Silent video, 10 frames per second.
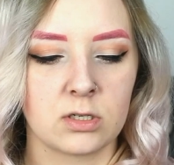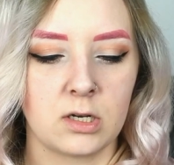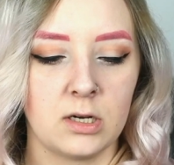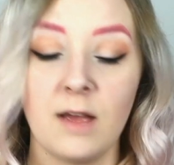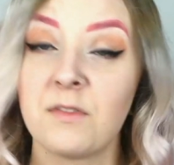I'm
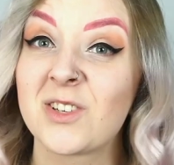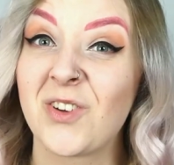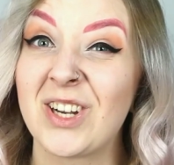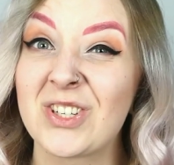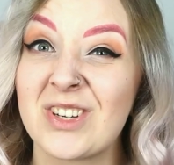just gonna have this
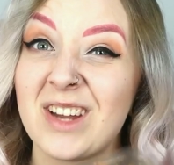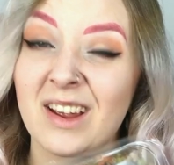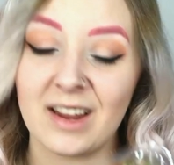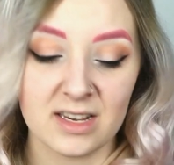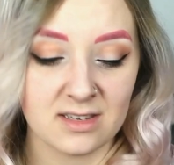one
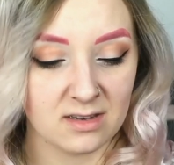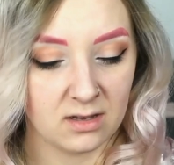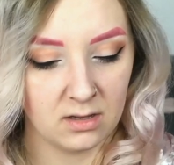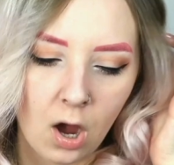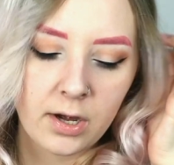today, I guess.
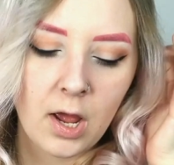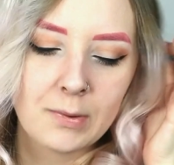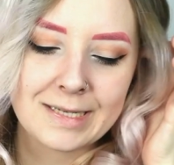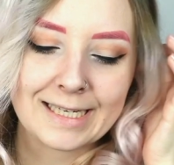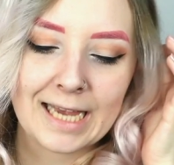Oh
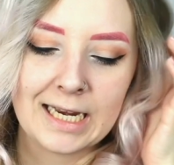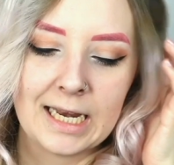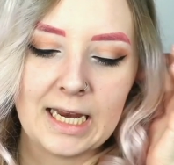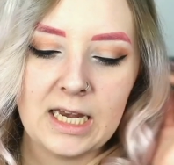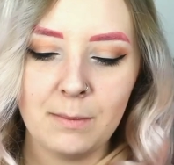no, it's a
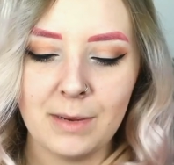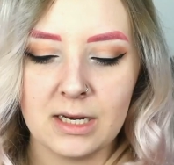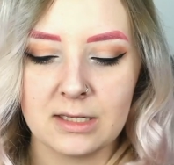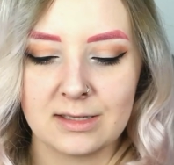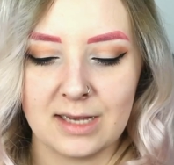cannellini
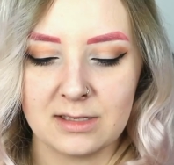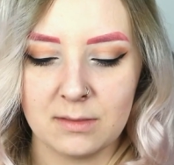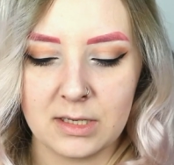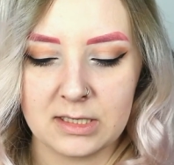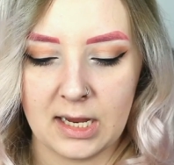bean and
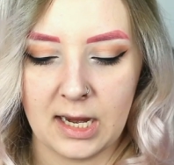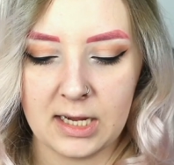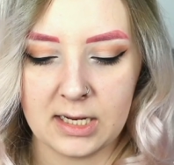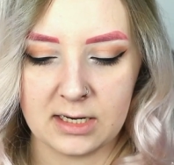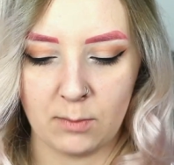sesame
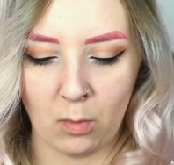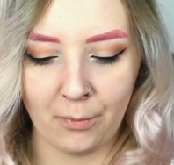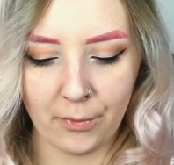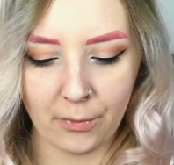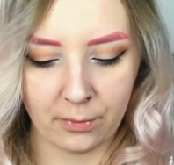tahini dip.
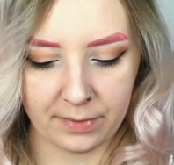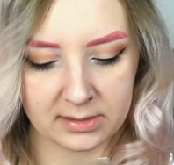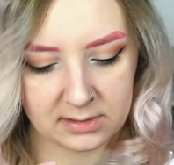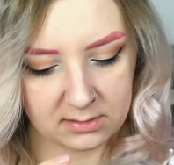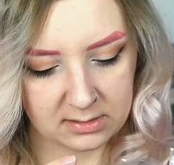Oh,
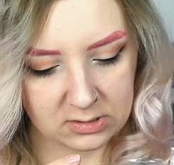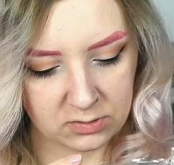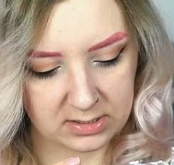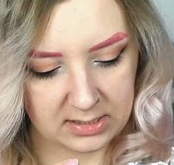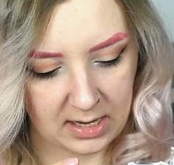that sounds
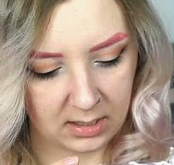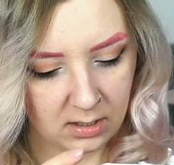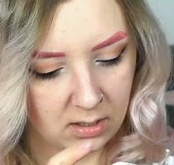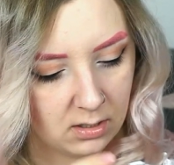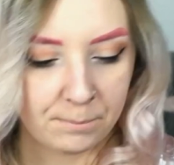
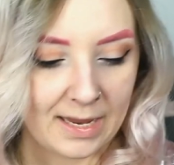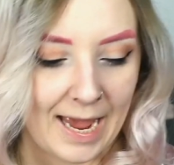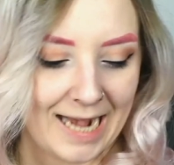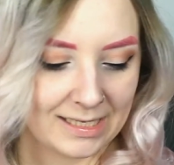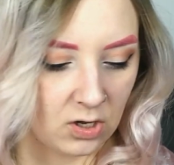interesting. But
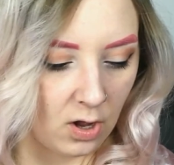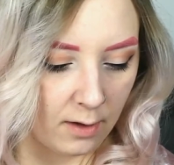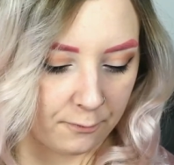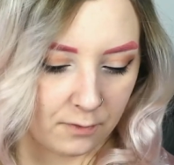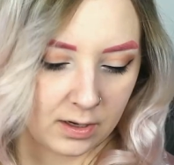yeah, it has a
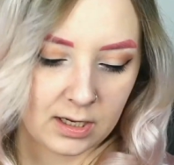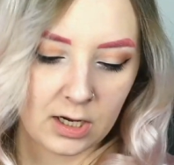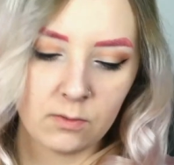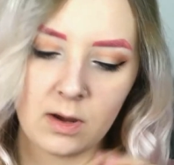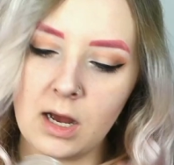lot of
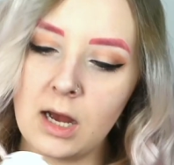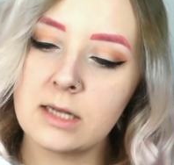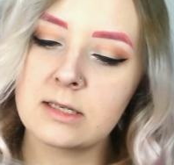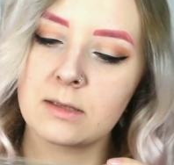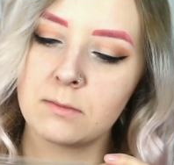
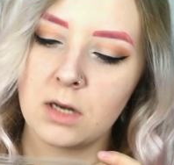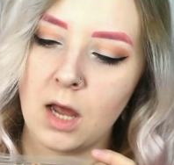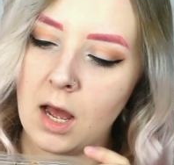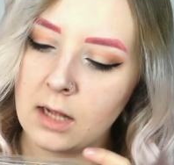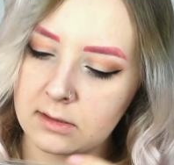quinoa, some
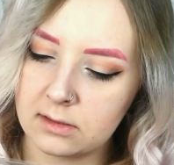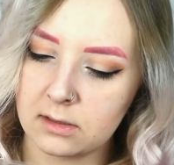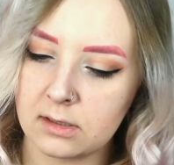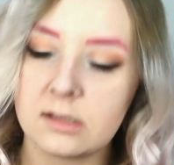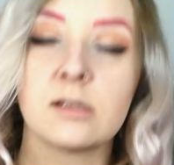nuts.
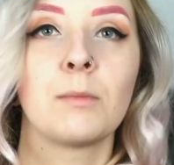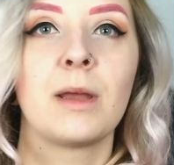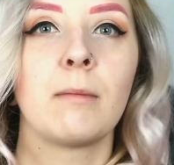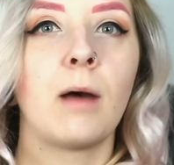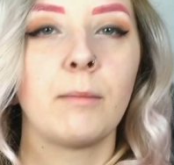You can see some
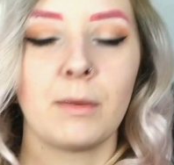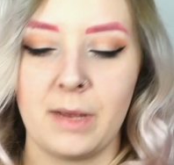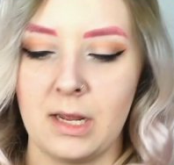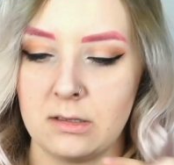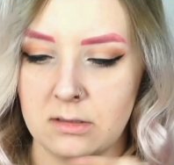edamame
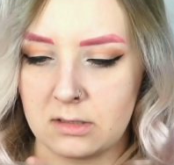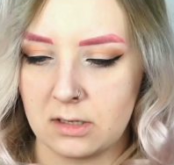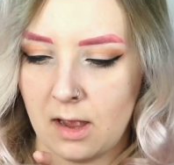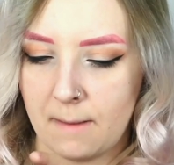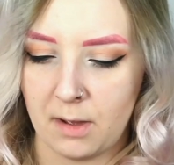
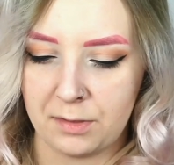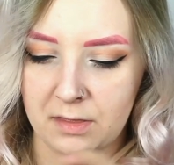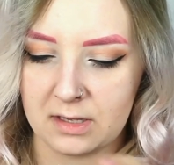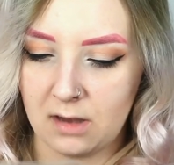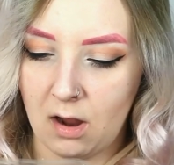beans. I
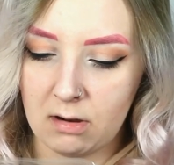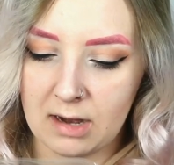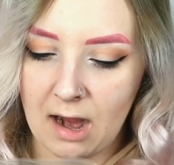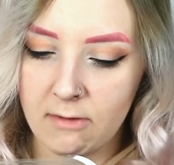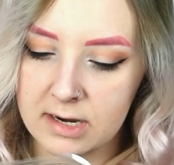think these are
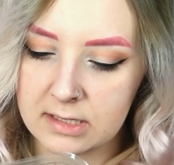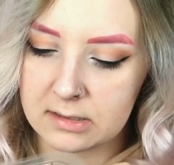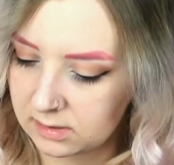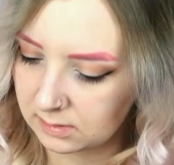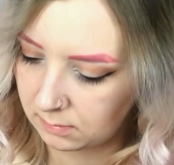
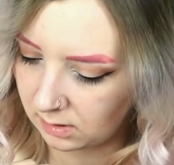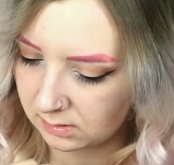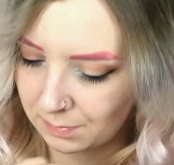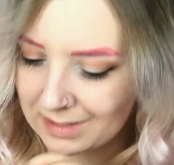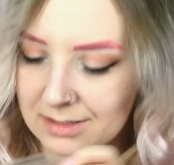carrots. See some
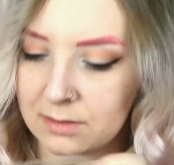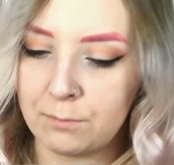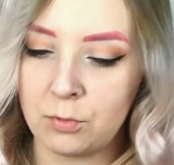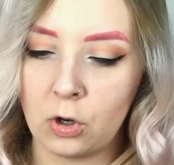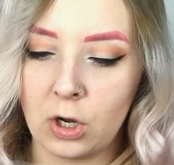little pieces
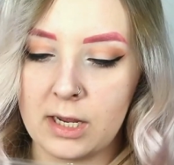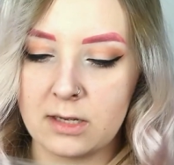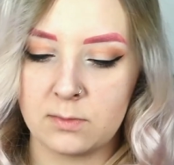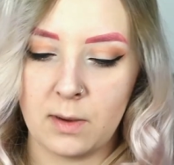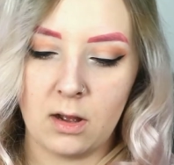of broccoli
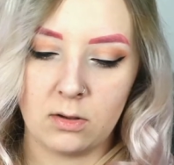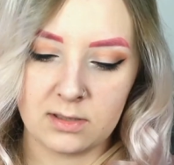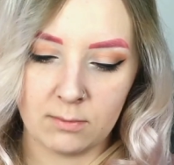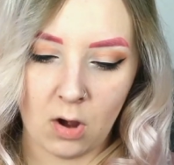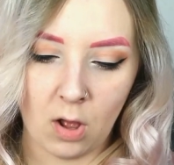as well,
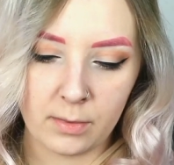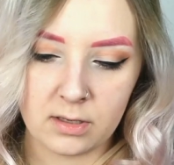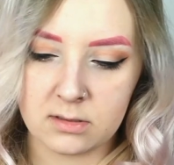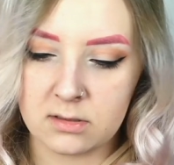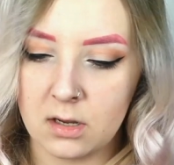some
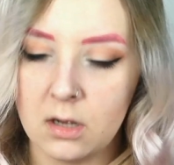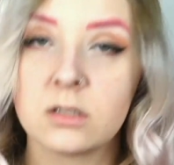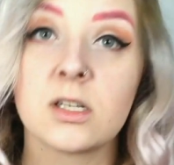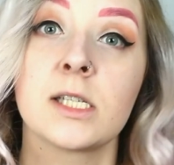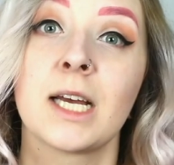almonds.
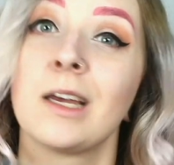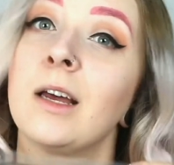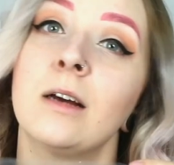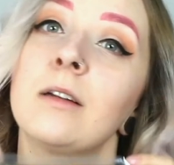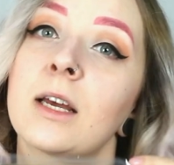So it's like
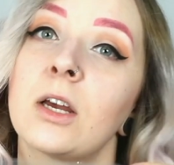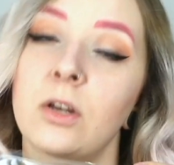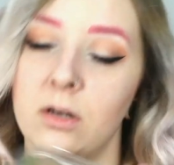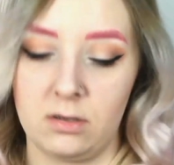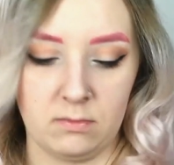a
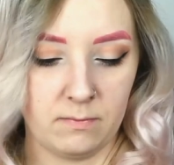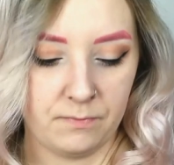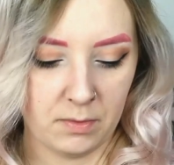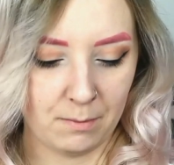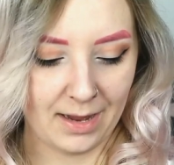good
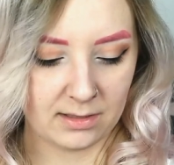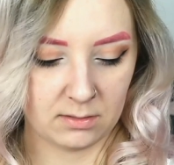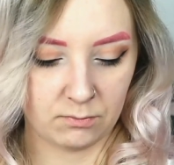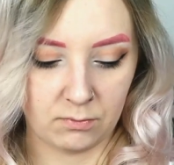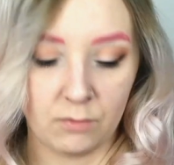mix
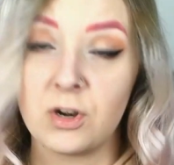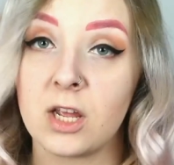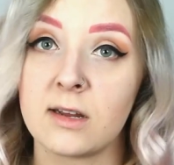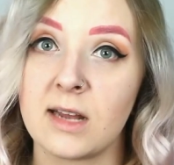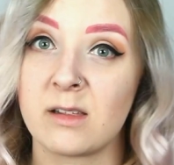and a
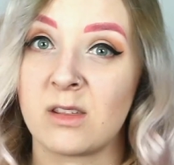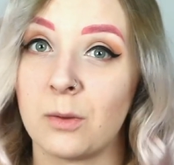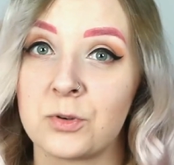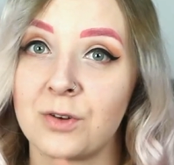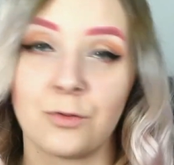really good healthy
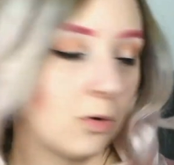option